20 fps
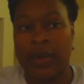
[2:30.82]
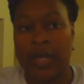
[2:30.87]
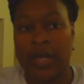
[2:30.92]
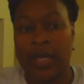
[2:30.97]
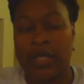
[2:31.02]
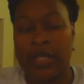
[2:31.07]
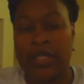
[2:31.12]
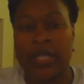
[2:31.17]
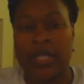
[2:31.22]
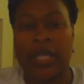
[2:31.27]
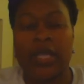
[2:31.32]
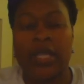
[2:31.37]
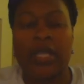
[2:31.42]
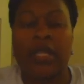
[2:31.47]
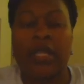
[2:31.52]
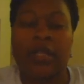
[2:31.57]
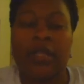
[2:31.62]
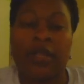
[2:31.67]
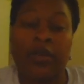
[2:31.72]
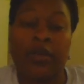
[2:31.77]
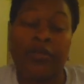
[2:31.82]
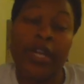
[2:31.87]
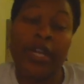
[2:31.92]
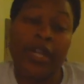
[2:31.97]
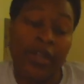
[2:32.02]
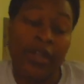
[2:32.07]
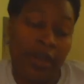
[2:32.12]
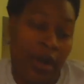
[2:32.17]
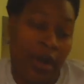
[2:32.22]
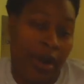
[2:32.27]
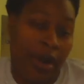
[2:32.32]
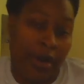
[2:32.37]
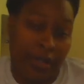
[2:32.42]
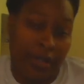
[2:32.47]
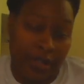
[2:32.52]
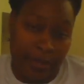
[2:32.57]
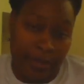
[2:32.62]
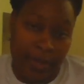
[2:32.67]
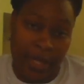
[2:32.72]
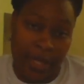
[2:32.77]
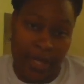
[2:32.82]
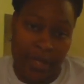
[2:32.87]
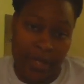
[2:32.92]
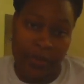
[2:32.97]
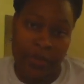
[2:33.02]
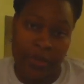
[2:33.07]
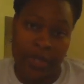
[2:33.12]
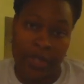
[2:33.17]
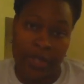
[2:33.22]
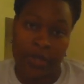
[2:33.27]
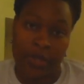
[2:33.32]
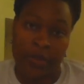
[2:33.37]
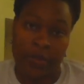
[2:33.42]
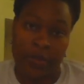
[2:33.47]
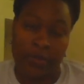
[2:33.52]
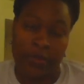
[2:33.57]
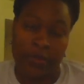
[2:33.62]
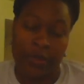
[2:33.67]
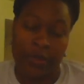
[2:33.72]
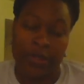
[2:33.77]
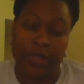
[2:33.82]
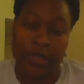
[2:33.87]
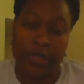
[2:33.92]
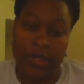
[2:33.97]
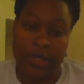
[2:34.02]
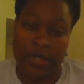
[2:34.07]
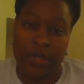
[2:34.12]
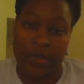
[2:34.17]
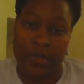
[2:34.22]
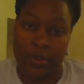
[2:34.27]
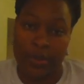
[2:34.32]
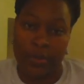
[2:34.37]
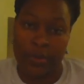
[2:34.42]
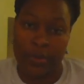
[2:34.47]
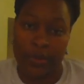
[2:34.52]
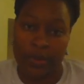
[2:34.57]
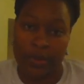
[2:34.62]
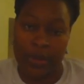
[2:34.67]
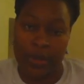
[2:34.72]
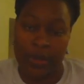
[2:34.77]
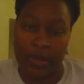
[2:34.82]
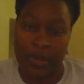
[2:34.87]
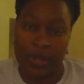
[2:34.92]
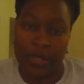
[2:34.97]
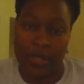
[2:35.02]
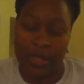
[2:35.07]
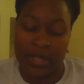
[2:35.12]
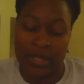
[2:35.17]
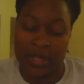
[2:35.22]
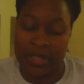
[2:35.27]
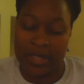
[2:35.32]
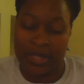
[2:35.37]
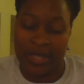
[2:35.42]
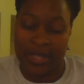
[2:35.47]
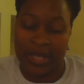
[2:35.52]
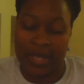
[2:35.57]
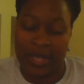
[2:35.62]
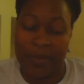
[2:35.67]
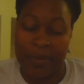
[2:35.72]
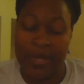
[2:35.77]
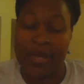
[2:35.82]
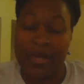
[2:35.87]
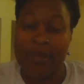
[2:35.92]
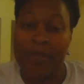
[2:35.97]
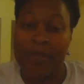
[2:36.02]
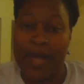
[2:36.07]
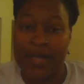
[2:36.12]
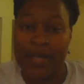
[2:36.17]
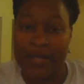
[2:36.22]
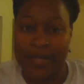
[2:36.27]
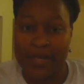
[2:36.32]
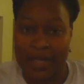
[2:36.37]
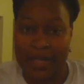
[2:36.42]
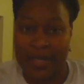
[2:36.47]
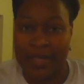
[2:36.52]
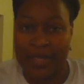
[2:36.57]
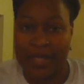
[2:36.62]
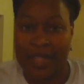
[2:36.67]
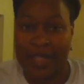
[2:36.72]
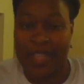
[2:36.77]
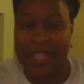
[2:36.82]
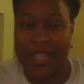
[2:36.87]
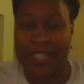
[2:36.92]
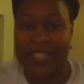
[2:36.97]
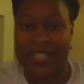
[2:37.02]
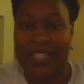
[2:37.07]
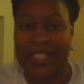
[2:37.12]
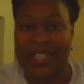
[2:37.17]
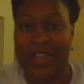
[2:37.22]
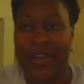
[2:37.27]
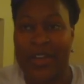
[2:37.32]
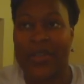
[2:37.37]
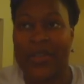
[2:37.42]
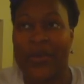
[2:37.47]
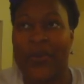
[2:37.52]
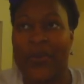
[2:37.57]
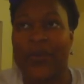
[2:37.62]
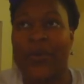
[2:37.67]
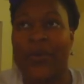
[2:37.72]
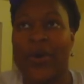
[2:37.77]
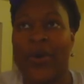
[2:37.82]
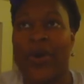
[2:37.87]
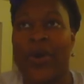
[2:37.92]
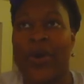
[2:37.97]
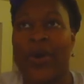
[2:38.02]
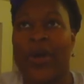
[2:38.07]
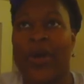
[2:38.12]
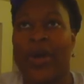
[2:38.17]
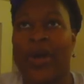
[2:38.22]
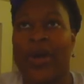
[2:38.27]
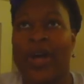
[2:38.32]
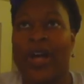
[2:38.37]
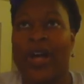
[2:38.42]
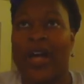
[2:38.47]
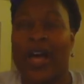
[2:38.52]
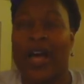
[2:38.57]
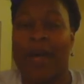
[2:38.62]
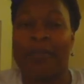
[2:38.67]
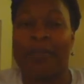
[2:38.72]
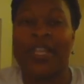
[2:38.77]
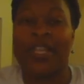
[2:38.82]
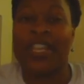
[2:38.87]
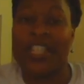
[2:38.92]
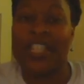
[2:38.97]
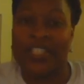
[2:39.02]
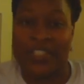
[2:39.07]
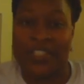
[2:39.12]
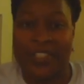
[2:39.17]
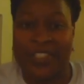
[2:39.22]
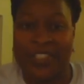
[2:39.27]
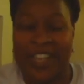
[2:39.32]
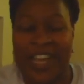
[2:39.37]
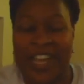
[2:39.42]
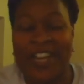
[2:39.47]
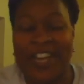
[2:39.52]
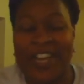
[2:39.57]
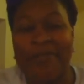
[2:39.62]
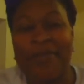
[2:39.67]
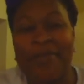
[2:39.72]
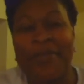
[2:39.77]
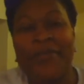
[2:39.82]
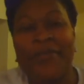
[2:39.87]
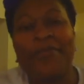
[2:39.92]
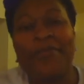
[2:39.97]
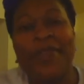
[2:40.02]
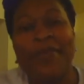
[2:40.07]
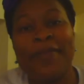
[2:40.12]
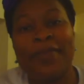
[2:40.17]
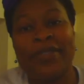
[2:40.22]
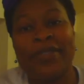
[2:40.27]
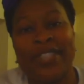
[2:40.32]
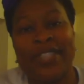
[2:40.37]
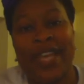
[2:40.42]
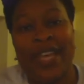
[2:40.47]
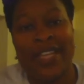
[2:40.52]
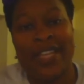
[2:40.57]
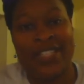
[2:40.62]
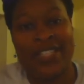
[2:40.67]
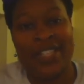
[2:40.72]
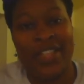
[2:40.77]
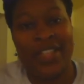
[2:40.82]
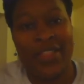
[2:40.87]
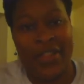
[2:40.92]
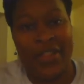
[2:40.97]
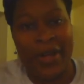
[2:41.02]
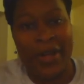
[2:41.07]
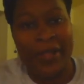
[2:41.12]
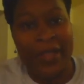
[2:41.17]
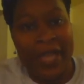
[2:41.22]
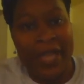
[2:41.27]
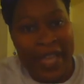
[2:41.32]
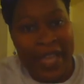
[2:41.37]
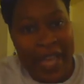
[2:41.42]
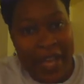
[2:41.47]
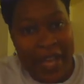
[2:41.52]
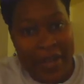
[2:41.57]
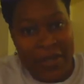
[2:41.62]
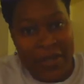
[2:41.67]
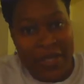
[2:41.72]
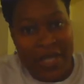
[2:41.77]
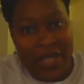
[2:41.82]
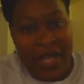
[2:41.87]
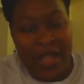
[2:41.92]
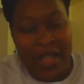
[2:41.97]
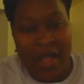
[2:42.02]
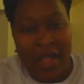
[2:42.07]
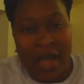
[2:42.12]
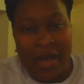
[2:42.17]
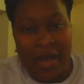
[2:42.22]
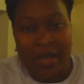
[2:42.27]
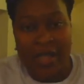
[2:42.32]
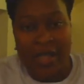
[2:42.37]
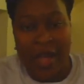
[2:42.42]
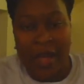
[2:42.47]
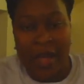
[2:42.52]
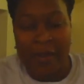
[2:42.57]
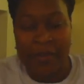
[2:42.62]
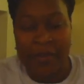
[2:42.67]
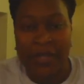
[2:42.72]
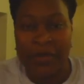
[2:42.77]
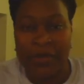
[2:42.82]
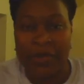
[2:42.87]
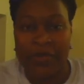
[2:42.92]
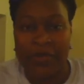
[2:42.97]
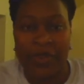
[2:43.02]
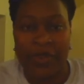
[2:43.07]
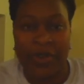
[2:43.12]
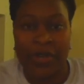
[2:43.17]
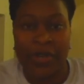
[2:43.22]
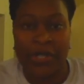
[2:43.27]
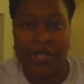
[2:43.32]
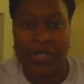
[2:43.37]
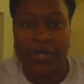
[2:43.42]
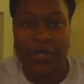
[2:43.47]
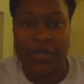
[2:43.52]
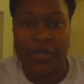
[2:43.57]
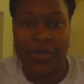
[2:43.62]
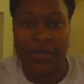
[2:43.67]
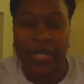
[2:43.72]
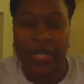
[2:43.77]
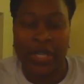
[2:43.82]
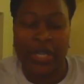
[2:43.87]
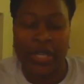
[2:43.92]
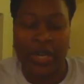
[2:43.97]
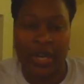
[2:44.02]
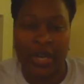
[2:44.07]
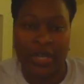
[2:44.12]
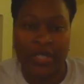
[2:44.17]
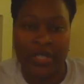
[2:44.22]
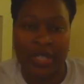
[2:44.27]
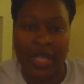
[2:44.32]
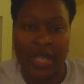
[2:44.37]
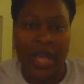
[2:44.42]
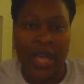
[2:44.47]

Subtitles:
the greeting card to me is one of the quintessential, it epitomizes the things that tell you, I'm getting tongue-tied here, but when people say it's the thought that counts, a lot of times they're referring to greeting cards.